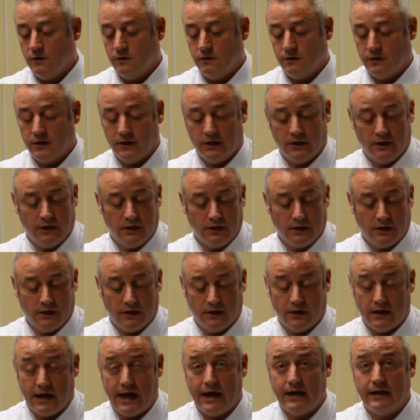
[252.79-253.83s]
the
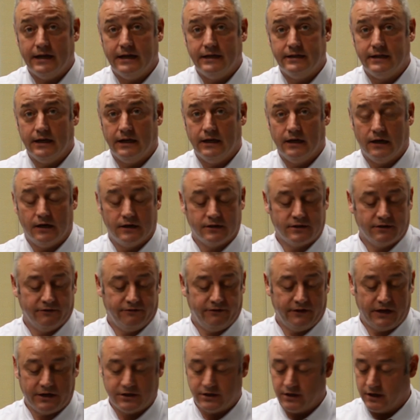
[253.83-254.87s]
LED lights are
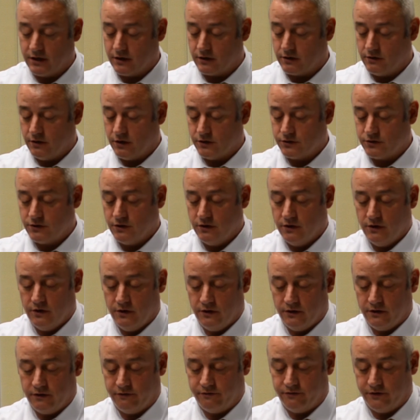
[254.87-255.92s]
flashing across
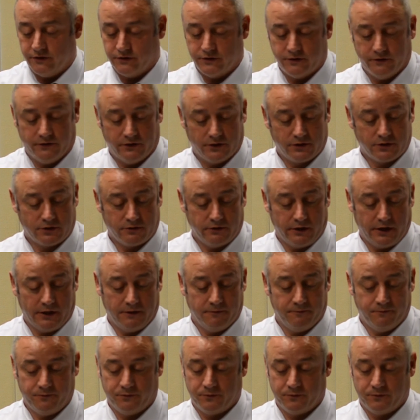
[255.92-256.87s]
the front of the screen.